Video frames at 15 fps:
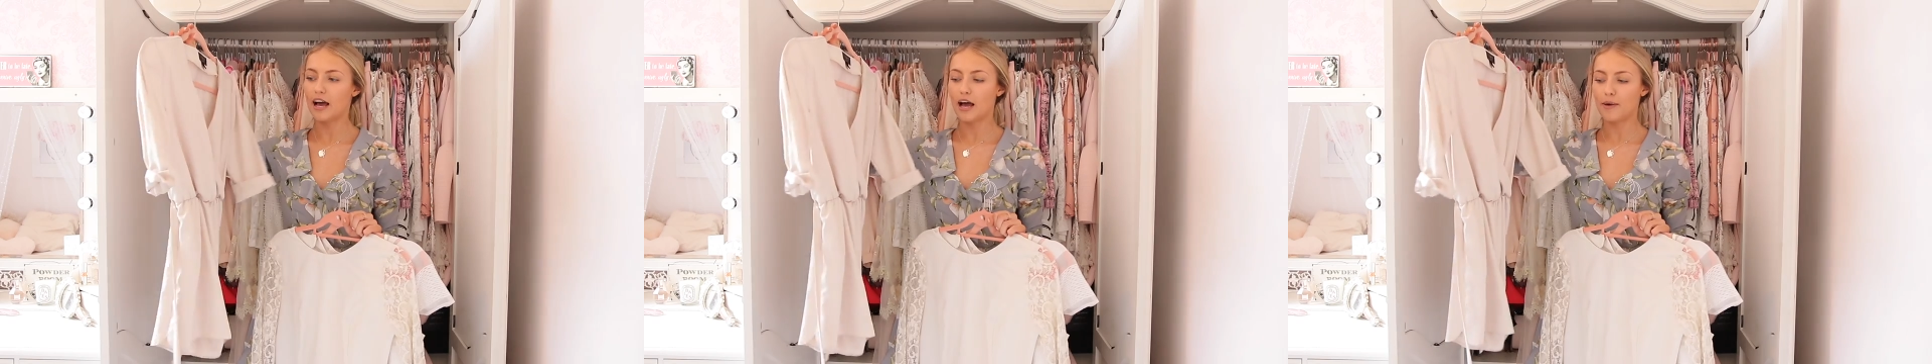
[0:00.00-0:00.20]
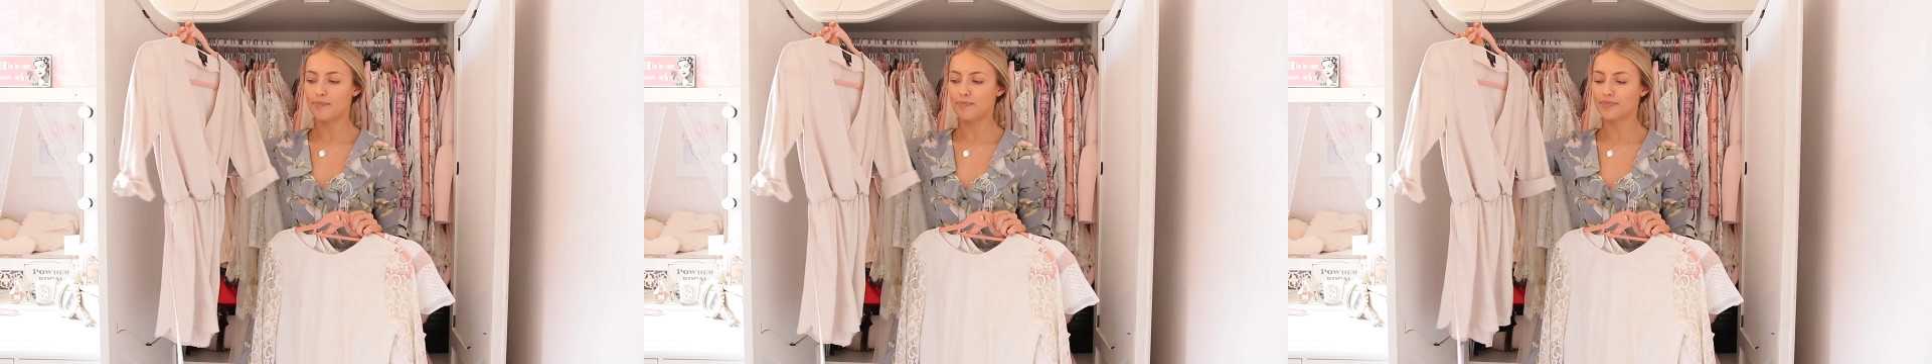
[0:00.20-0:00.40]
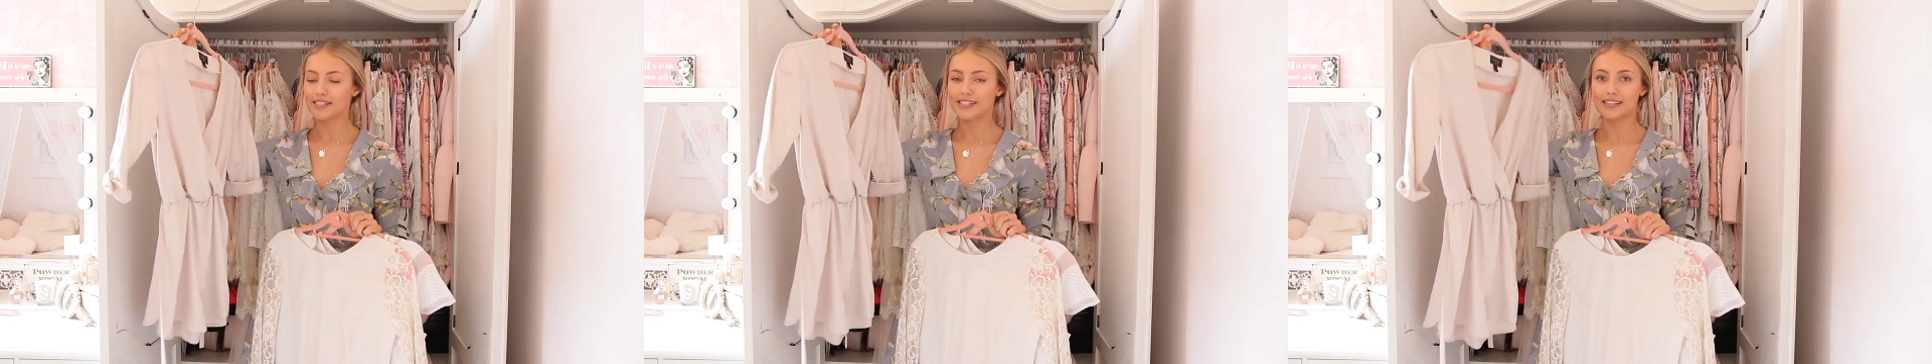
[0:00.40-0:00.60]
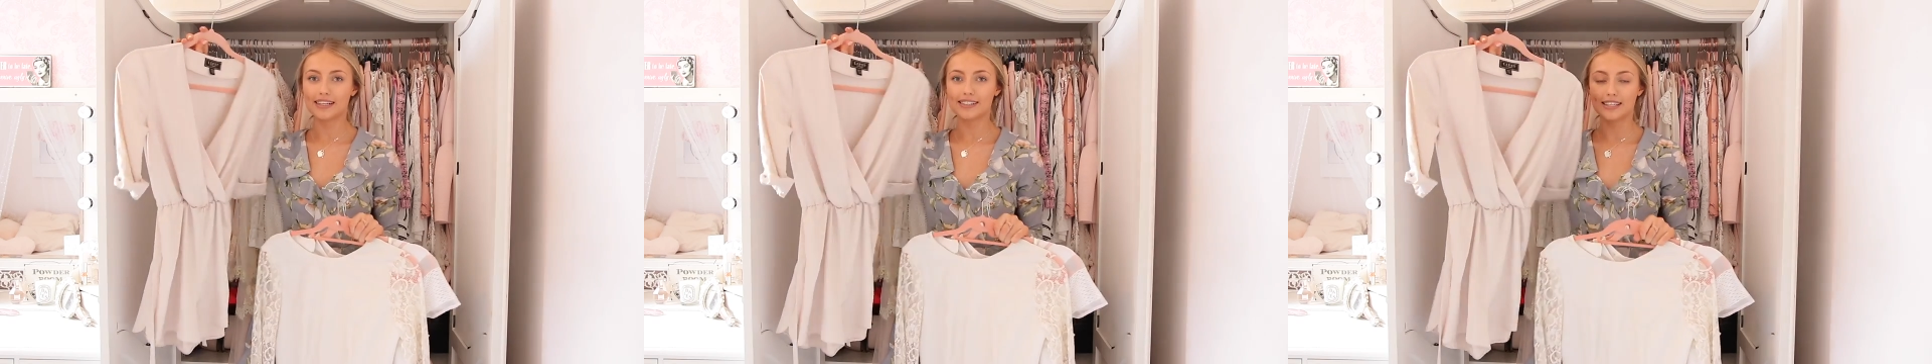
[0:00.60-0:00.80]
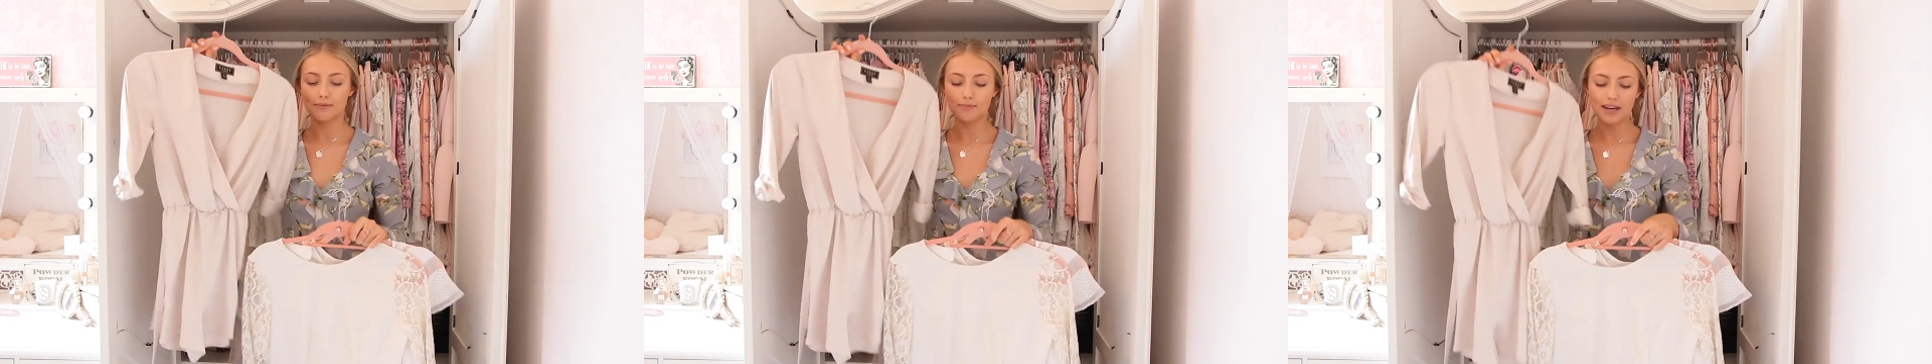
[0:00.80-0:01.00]

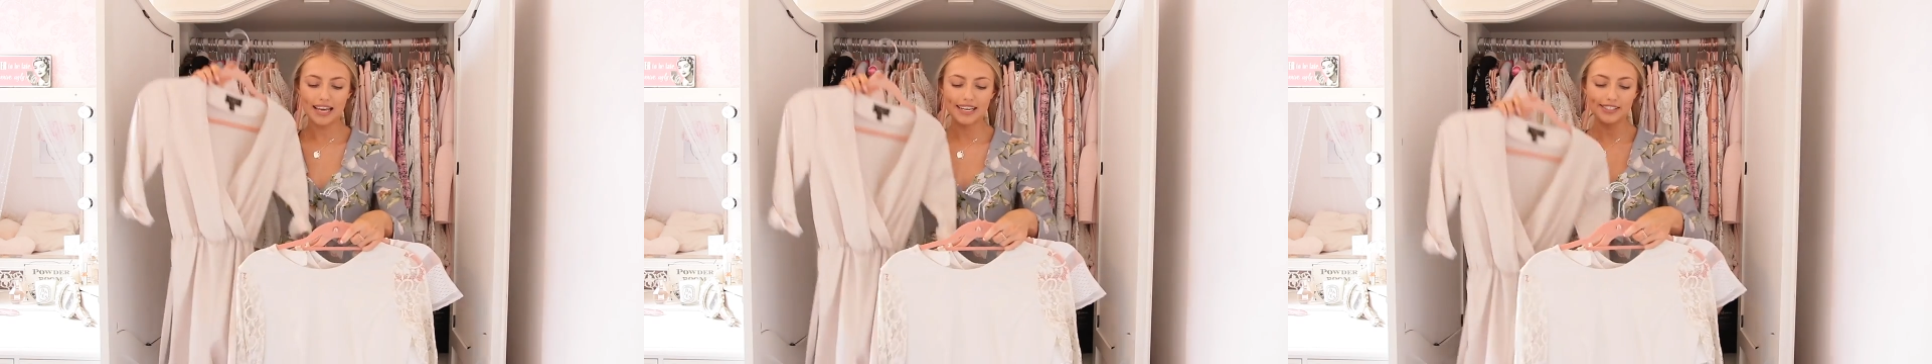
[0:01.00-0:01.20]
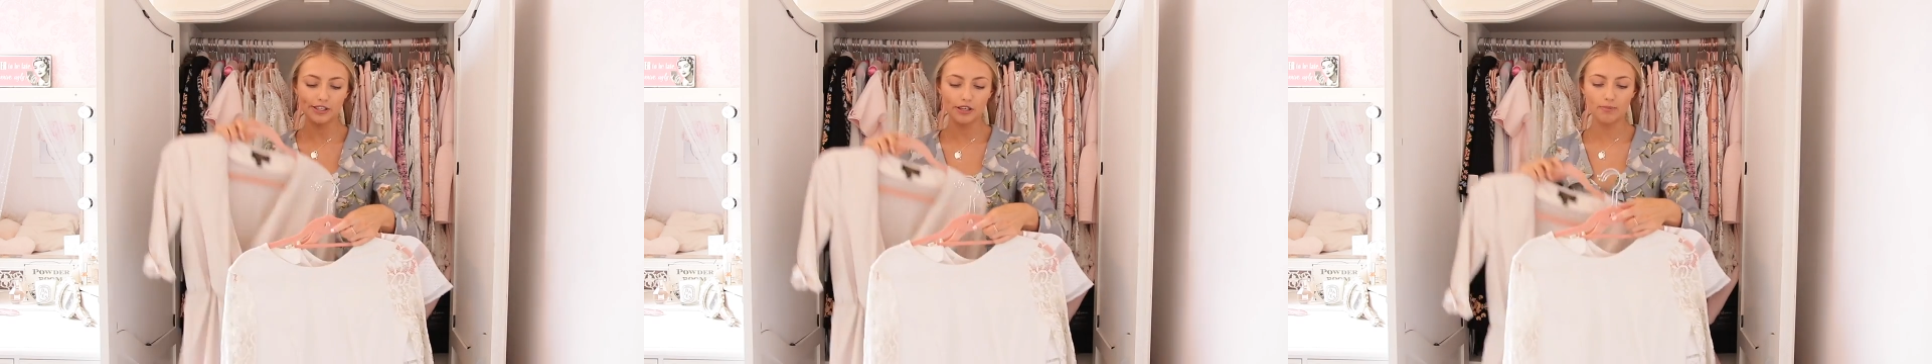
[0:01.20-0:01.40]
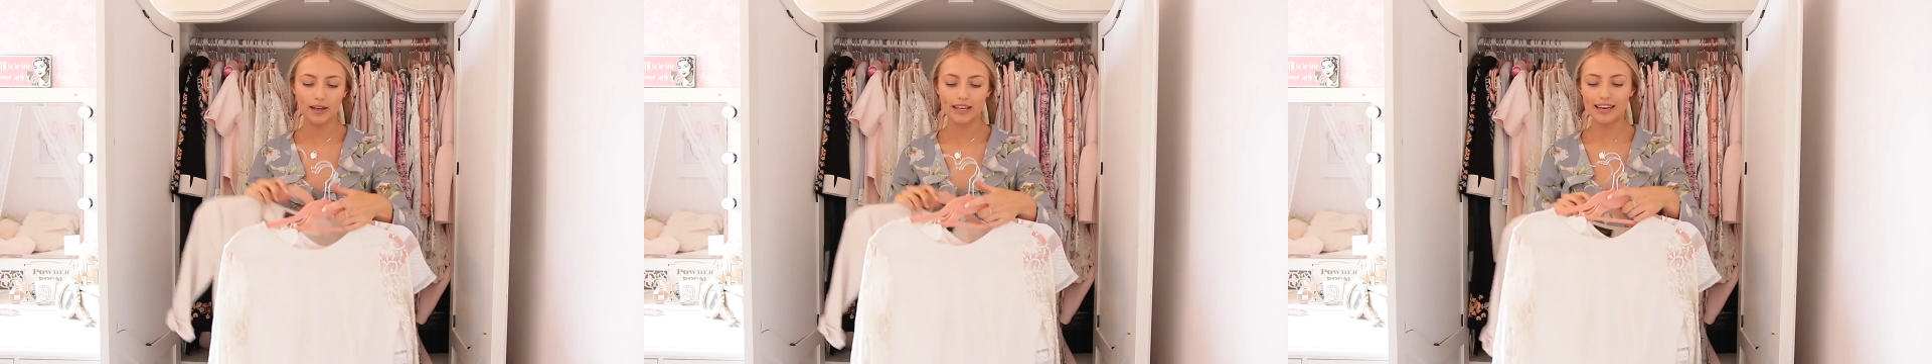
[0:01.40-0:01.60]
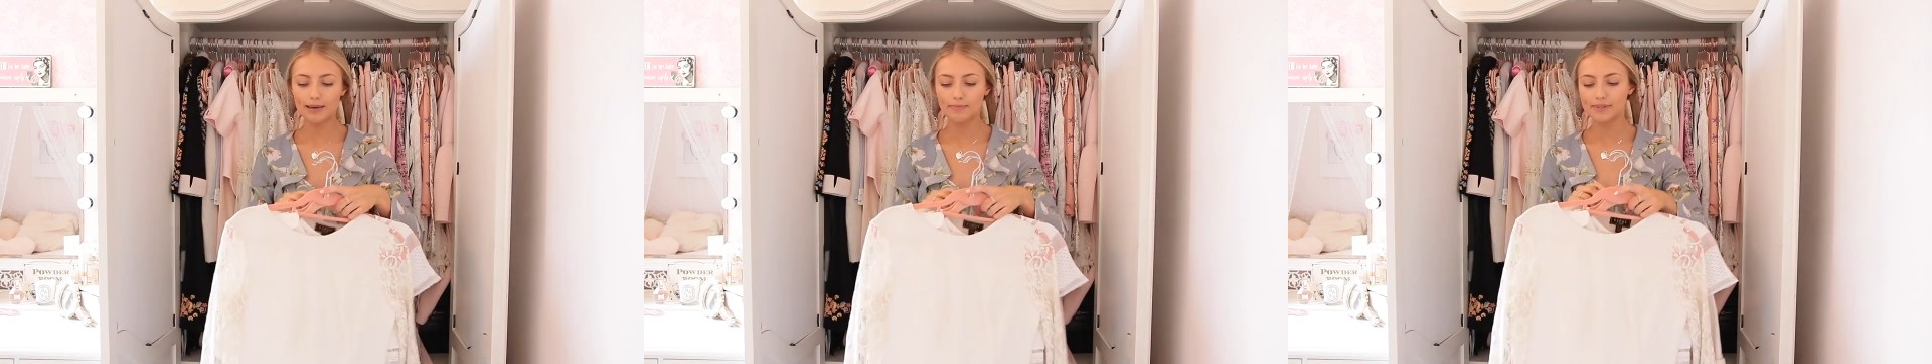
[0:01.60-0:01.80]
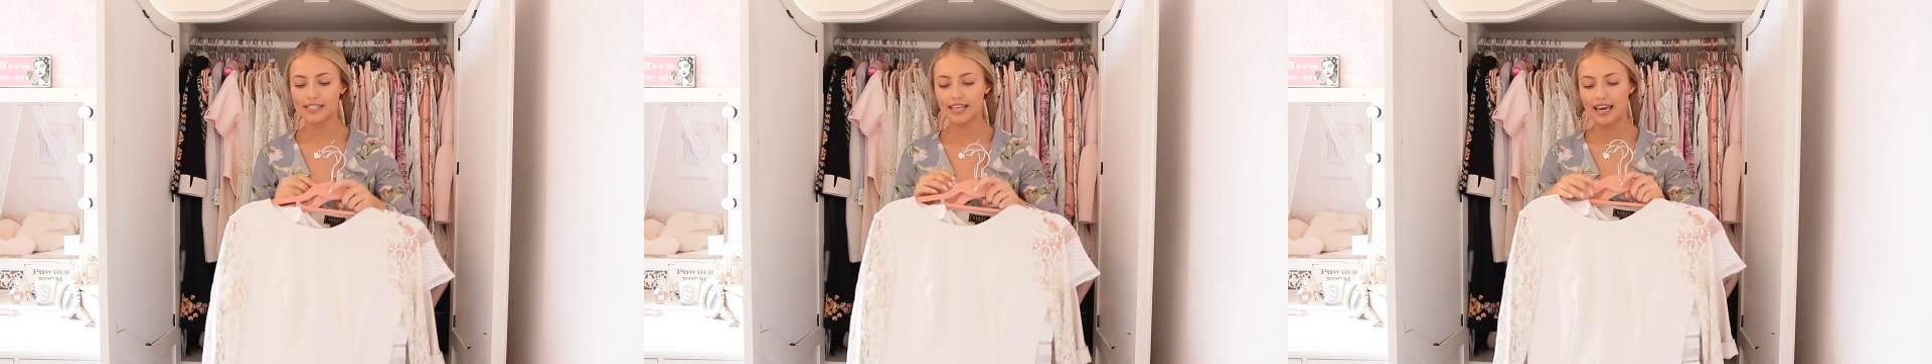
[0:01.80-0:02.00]
satin playsuit by
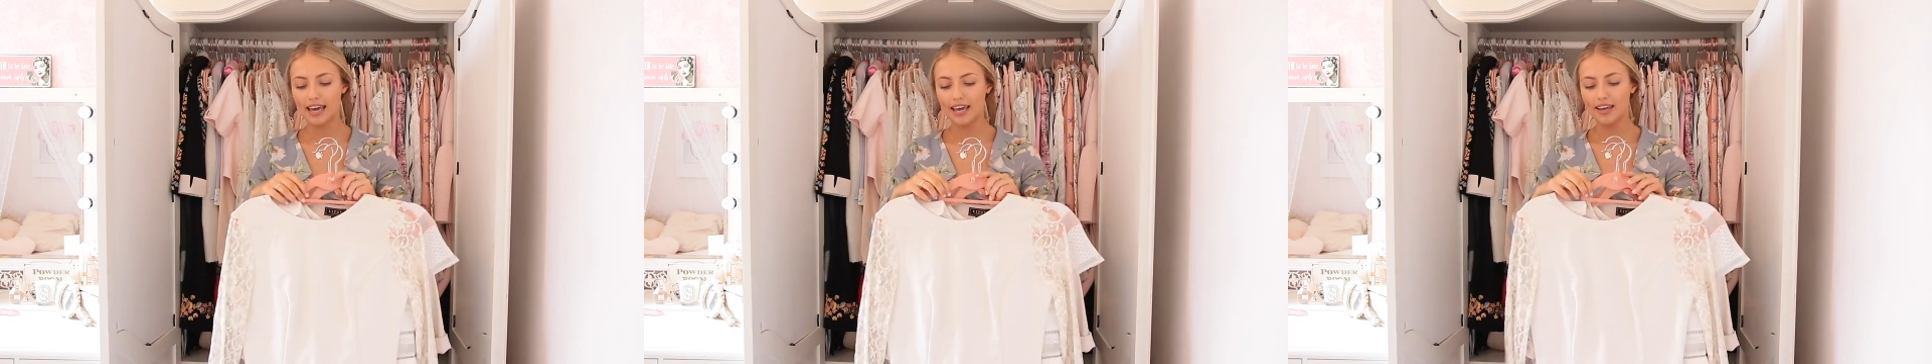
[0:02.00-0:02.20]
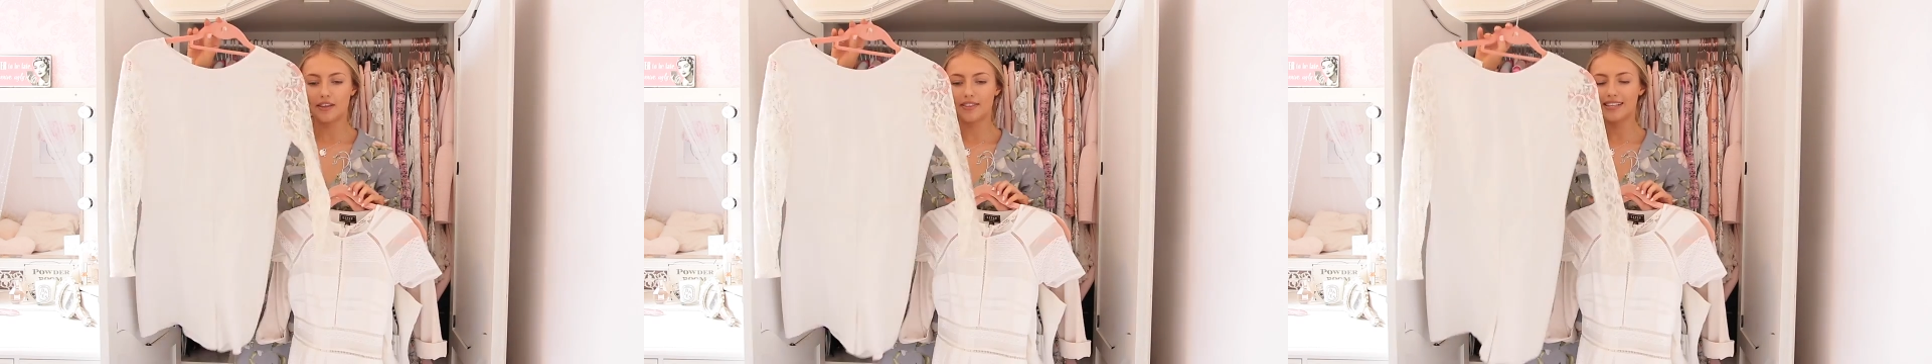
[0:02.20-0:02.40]
Lipsy.